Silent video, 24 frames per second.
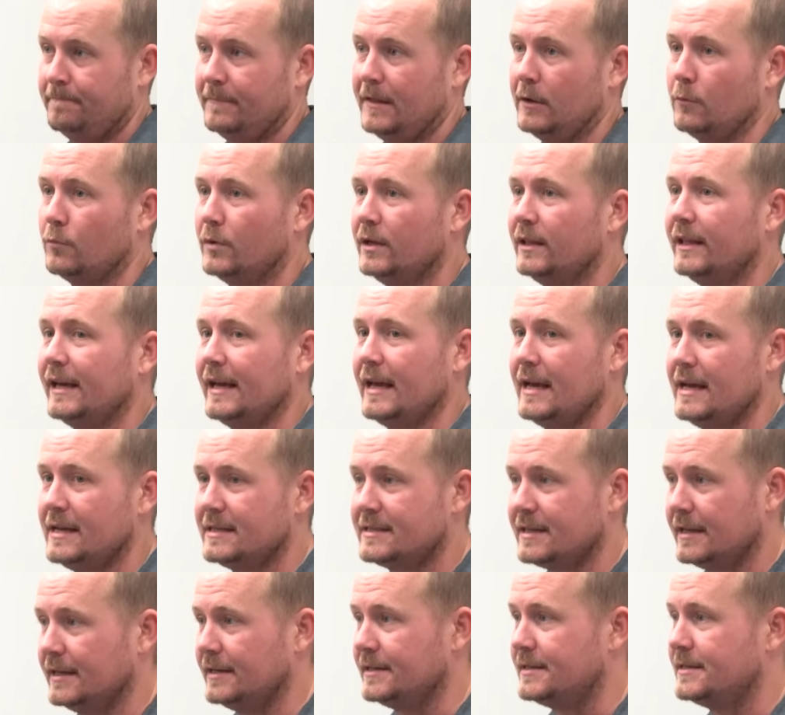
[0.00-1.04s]
It really
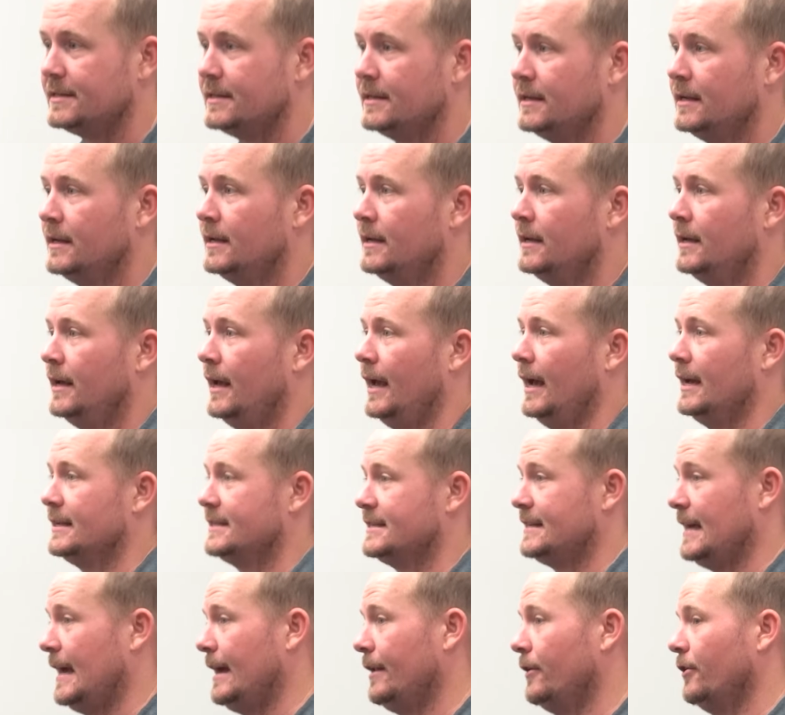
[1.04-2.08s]
isn't a
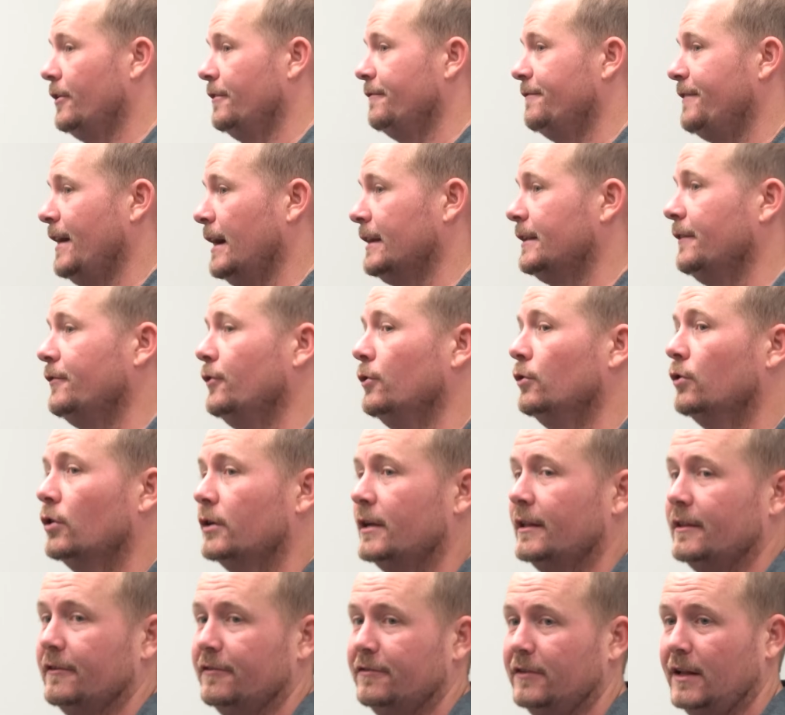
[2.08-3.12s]
standard. In fact, if you
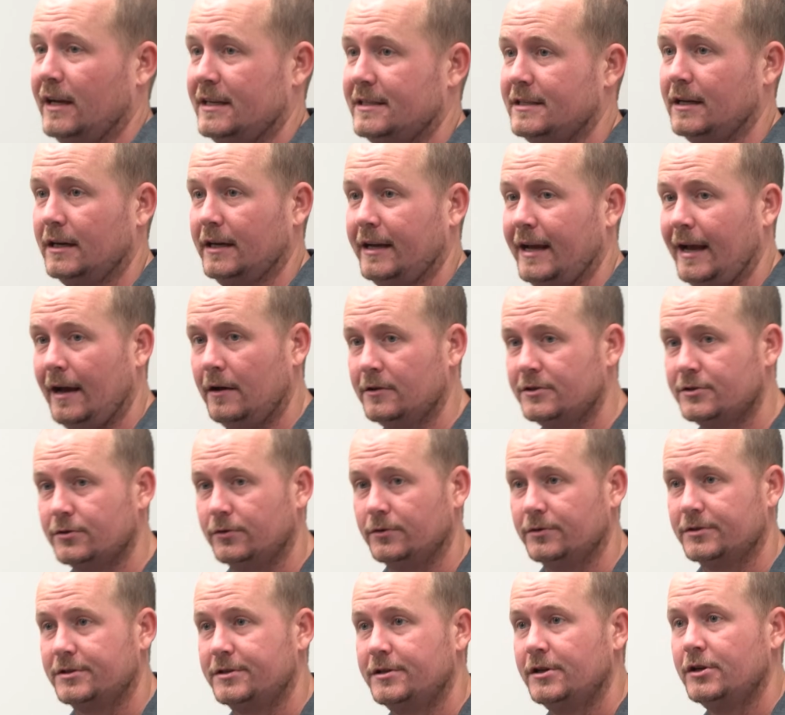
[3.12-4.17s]
look at the flex duct
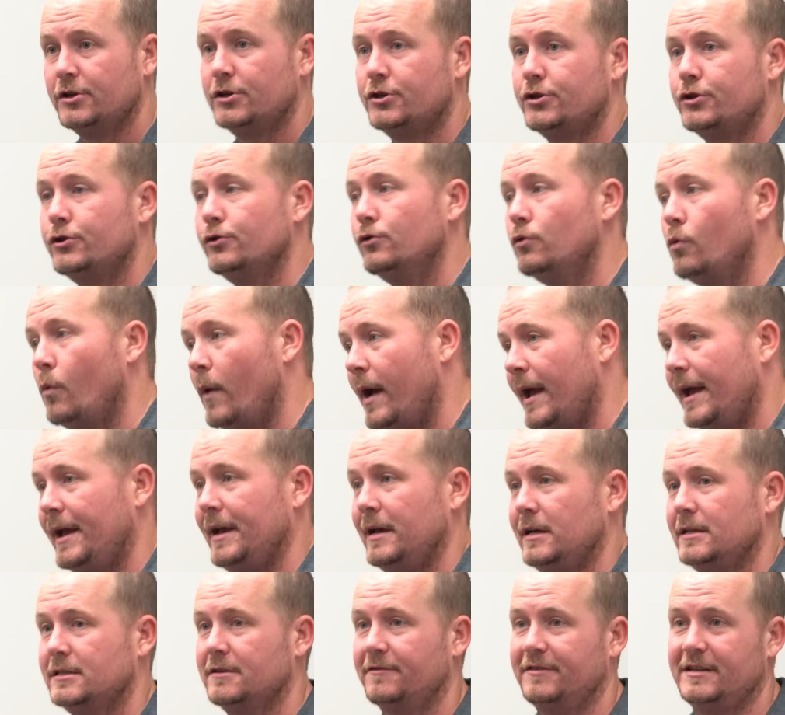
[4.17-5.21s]
councils, two
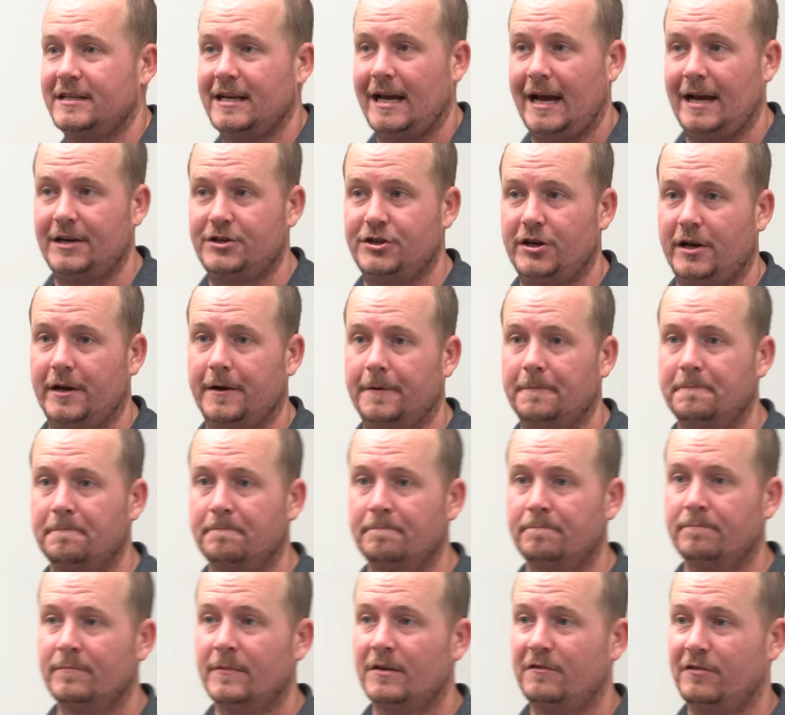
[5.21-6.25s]
ways of attaching
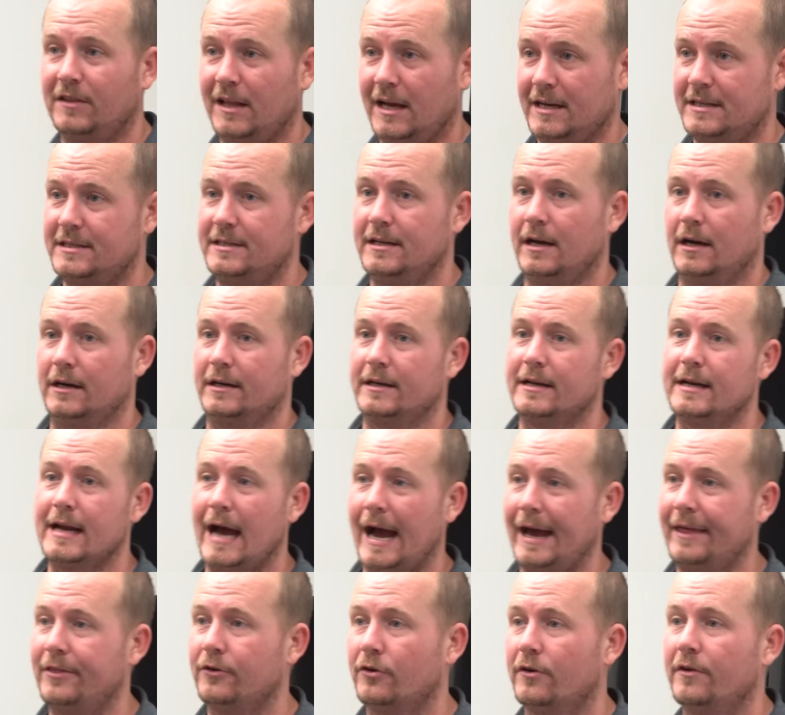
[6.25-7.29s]
flex duct,
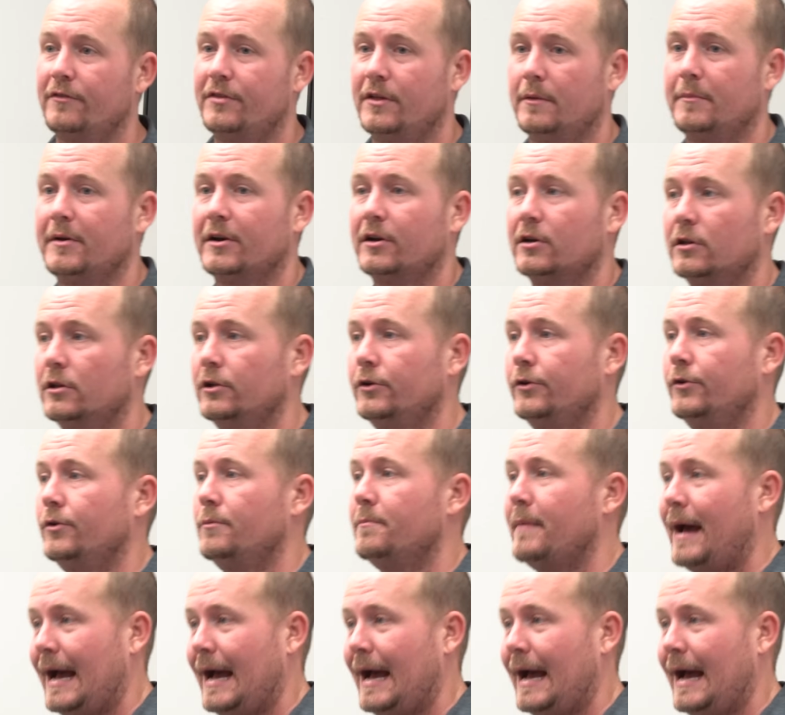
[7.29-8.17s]
neither of them include